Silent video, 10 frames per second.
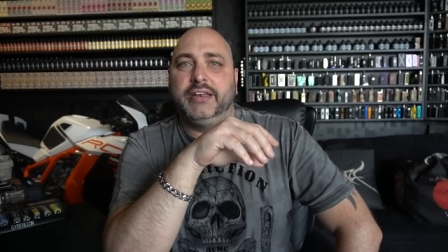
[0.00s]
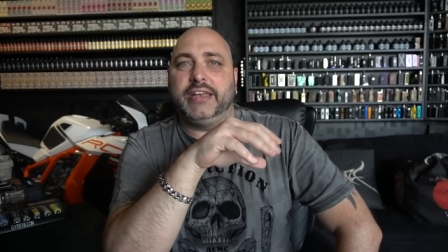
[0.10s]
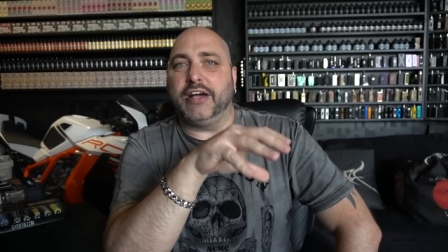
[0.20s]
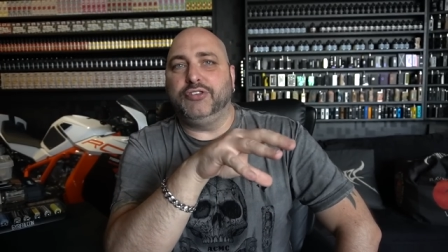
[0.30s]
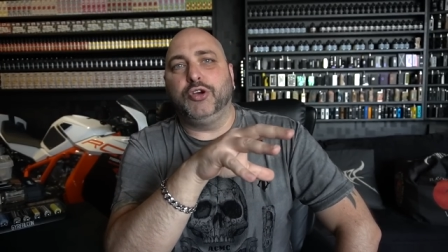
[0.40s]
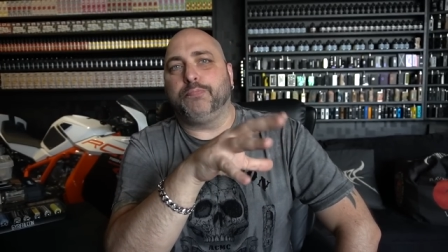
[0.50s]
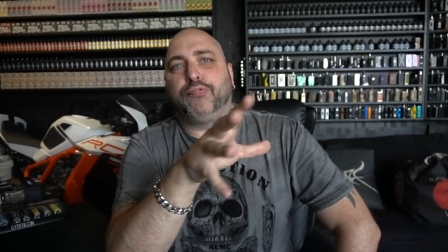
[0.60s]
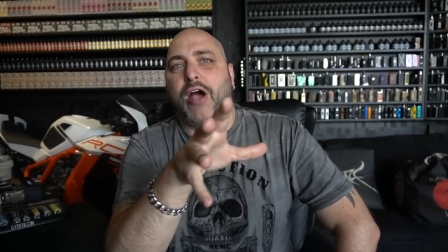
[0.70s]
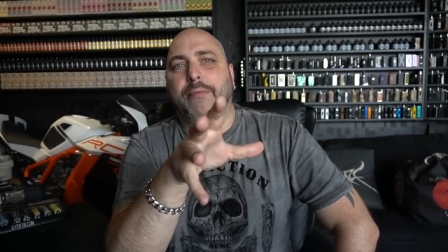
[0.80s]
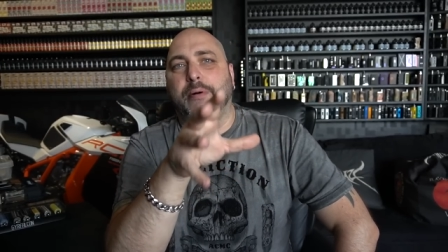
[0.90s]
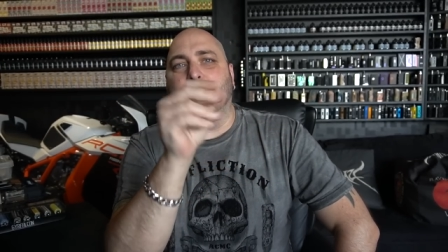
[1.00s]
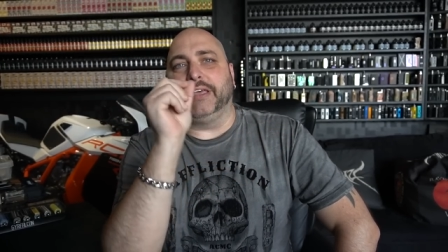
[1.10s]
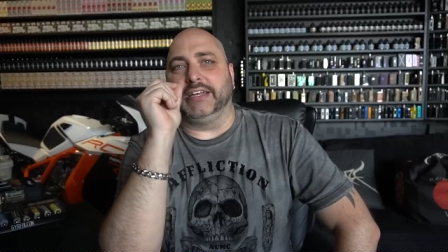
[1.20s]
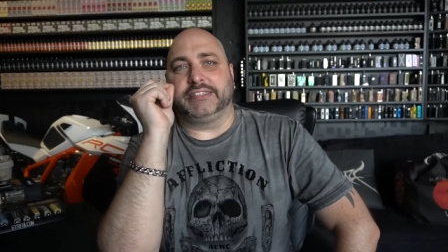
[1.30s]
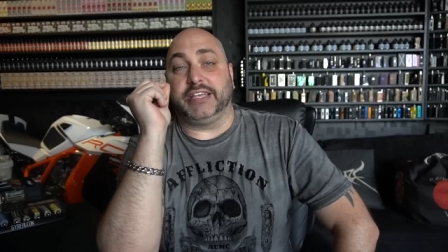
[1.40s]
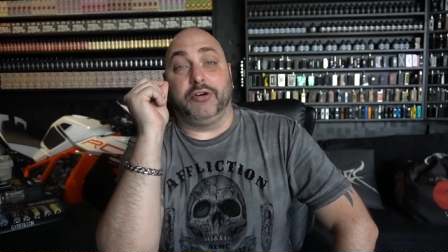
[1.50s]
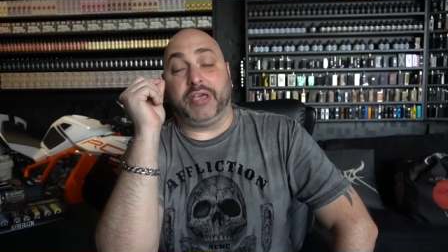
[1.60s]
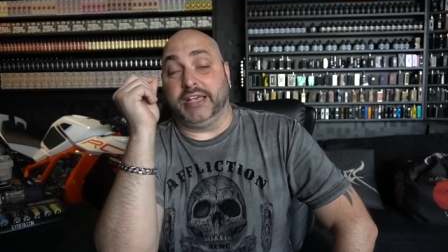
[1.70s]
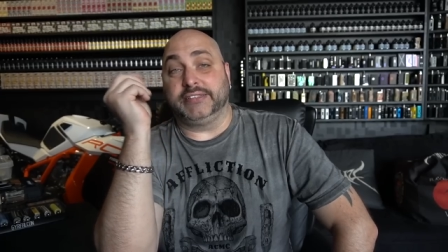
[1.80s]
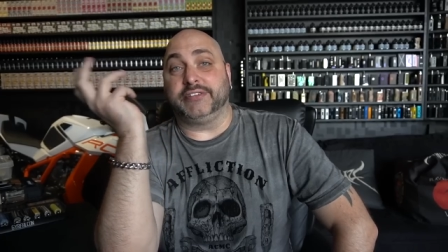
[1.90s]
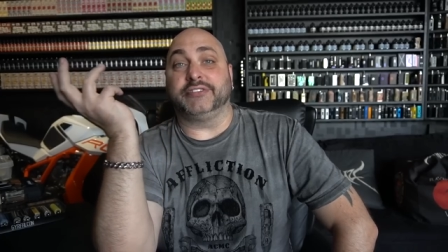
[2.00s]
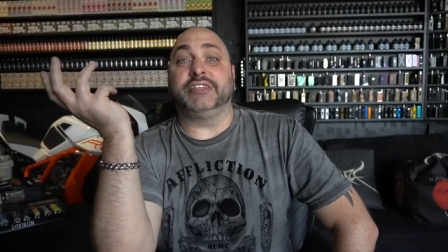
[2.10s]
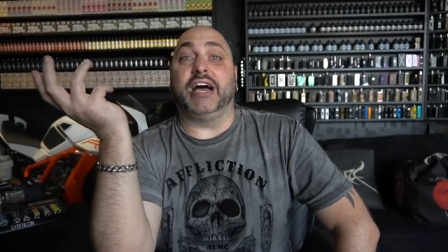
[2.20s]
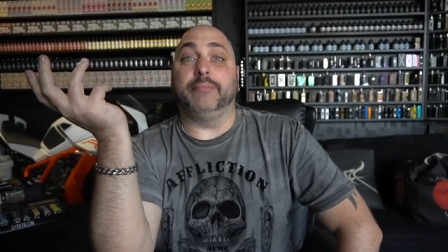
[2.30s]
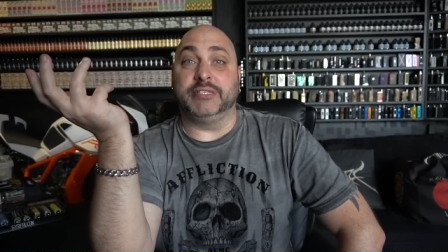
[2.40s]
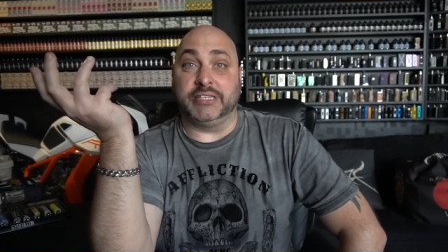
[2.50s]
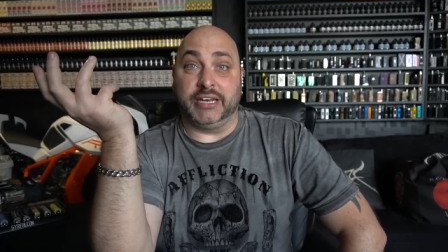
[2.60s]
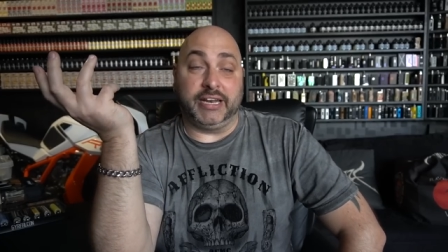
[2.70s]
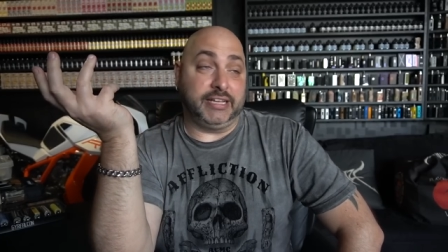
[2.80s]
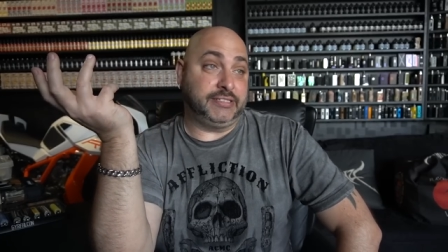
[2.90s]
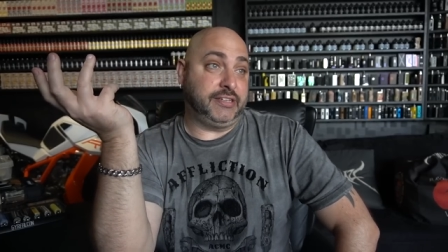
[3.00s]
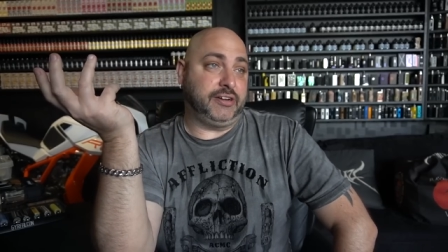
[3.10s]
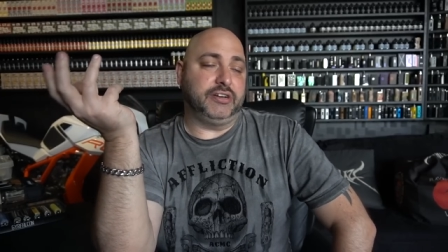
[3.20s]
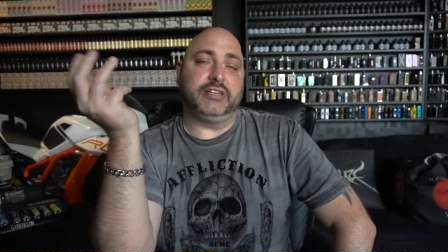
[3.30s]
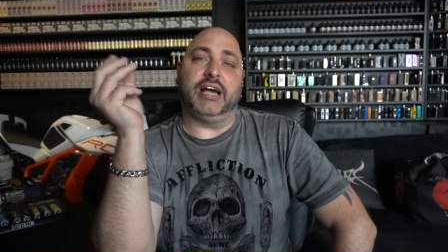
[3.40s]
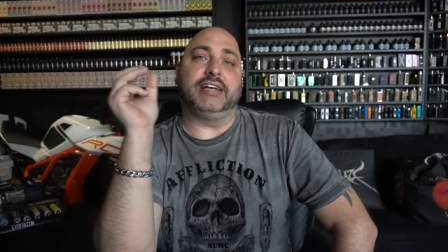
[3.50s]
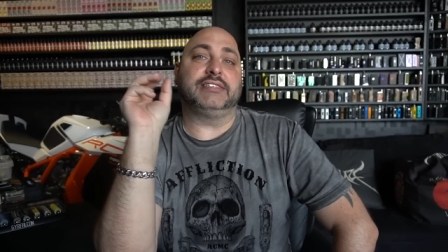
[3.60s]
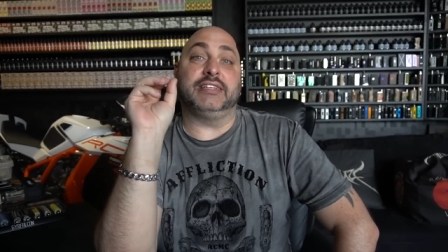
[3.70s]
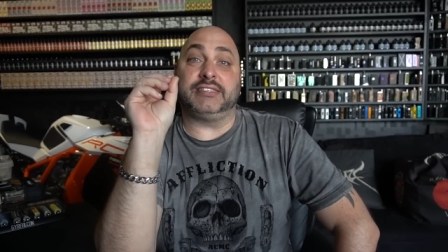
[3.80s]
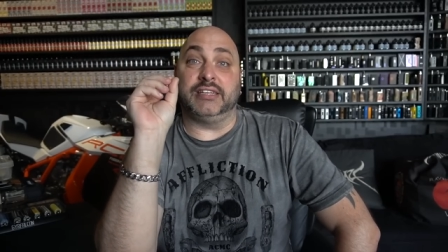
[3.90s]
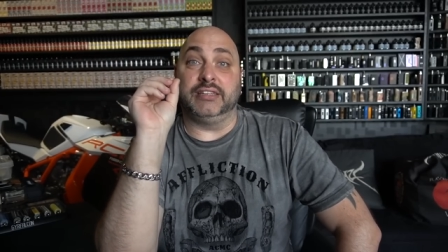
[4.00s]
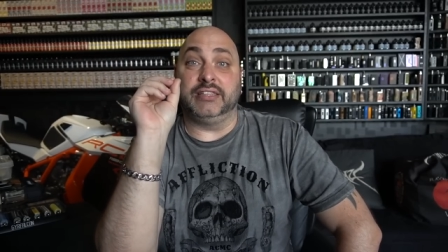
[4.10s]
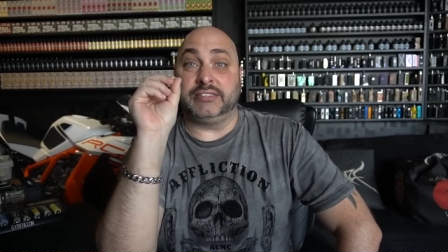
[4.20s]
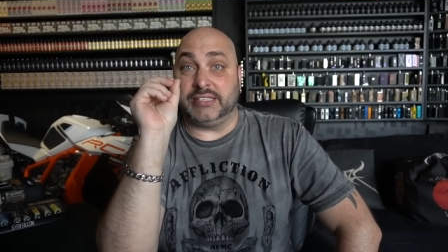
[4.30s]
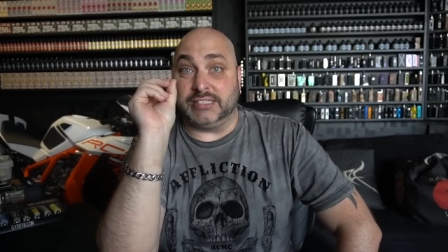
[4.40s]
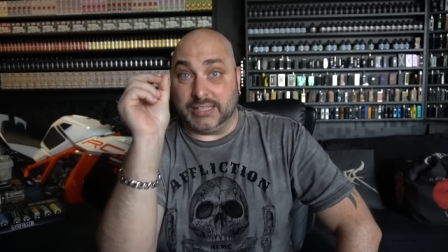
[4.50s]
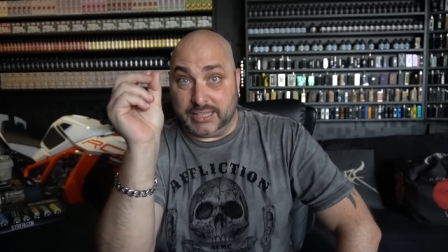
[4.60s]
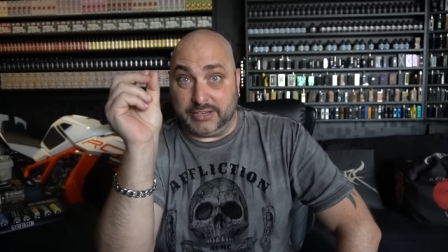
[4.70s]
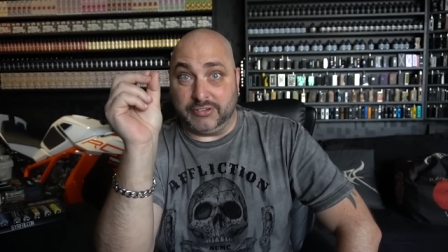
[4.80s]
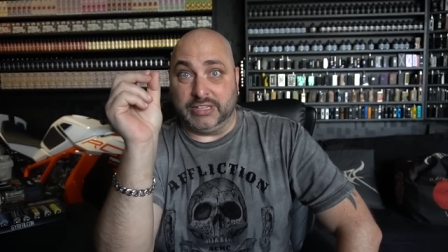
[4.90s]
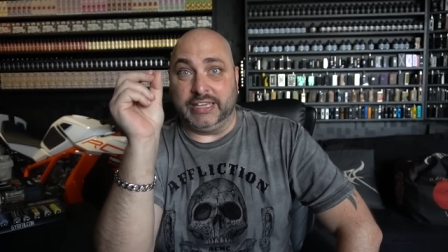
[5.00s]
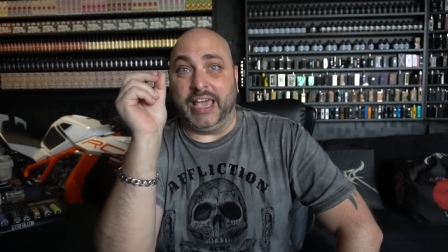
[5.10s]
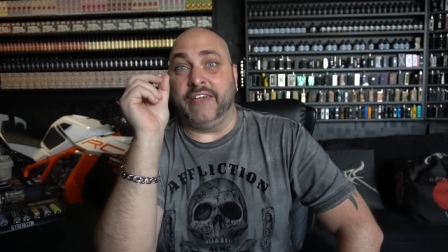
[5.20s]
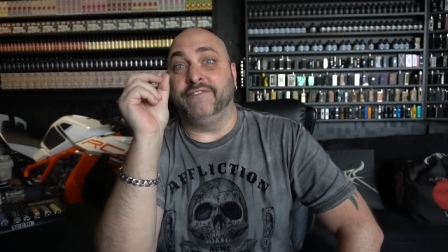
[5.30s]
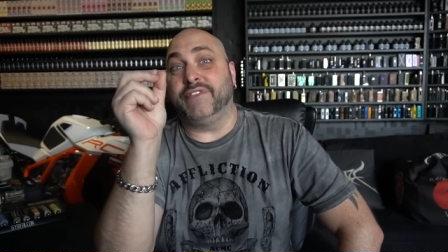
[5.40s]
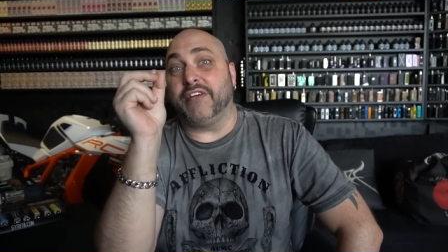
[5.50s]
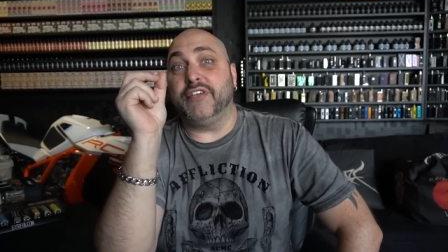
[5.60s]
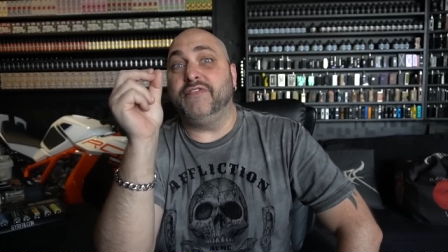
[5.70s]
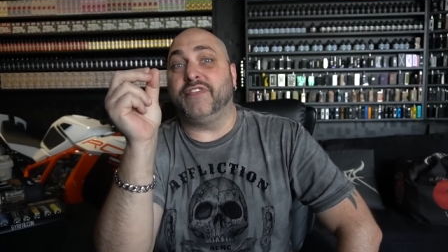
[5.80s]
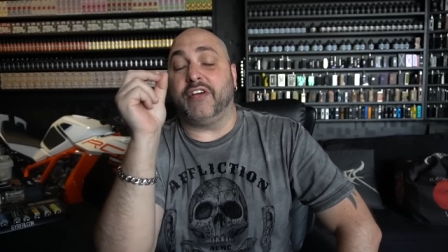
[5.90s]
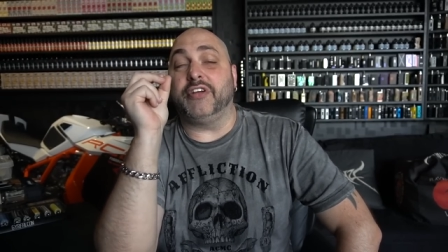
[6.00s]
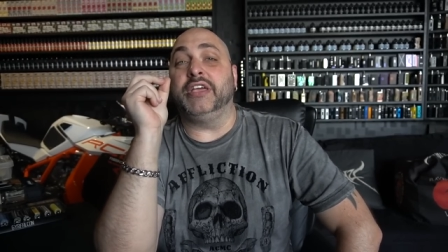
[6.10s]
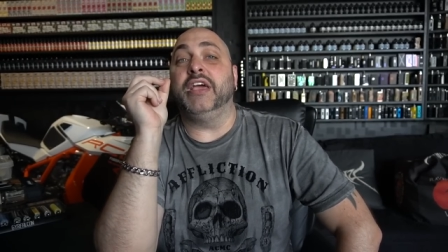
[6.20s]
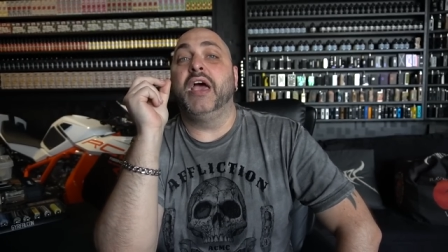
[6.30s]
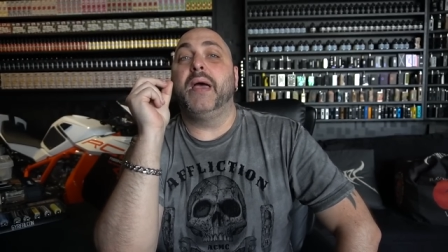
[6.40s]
Now you're probably going to say, okay, is there diamonds in it? Is there, guys, listen, this is literally a very, very